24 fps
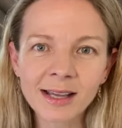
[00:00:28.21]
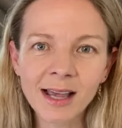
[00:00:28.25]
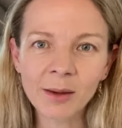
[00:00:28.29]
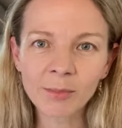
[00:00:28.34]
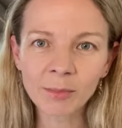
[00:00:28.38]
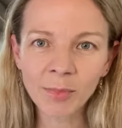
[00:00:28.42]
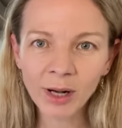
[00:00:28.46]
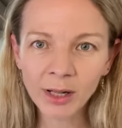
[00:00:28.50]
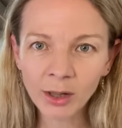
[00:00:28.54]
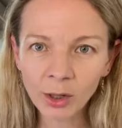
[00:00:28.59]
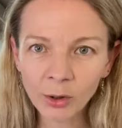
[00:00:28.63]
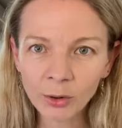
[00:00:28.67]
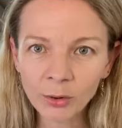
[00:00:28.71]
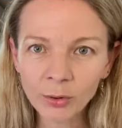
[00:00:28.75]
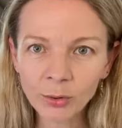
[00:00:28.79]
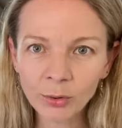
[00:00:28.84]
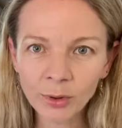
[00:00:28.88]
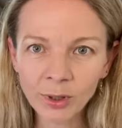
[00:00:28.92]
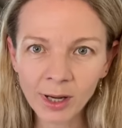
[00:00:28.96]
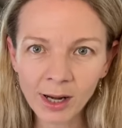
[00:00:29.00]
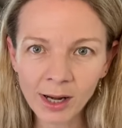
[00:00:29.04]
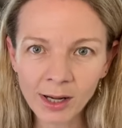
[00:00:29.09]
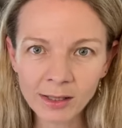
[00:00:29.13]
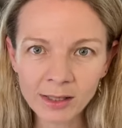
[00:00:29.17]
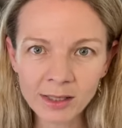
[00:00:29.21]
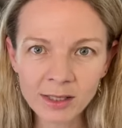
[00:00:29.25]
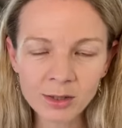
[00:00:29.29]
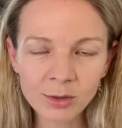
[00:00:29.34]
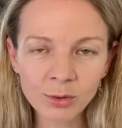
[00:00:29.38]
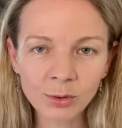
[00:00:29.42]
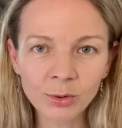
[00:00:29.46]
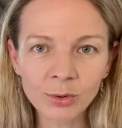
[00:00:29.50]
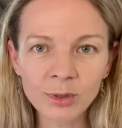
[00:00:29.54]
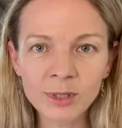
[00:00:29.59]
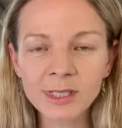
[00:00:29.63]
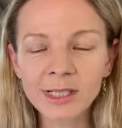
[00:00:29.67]
at my local yarn
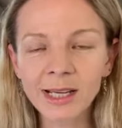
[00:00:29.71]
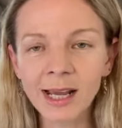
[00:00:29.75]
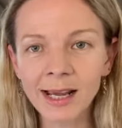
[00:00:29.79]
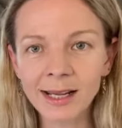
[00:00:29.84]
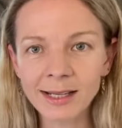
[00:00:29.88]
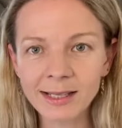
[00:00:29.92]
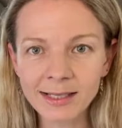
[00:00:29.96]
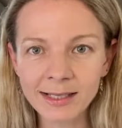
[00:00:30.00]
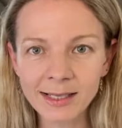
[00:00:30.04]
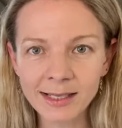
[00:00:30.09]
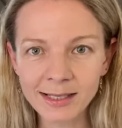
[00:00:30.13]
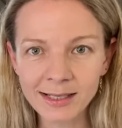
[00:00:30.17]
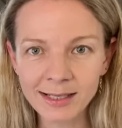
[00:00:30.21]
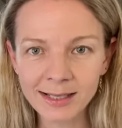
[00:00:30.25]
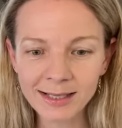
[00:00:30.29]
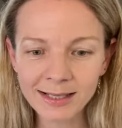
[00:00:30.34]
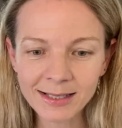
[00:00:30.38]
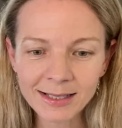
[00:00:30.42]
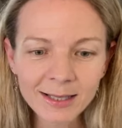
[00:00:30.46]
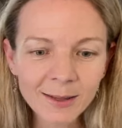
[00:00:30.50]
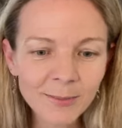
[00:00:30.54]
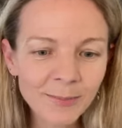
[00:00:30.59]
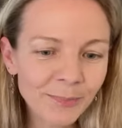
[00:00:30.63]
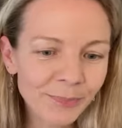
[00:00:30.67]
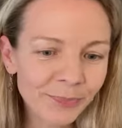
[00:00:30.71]
store, Skein Sisters.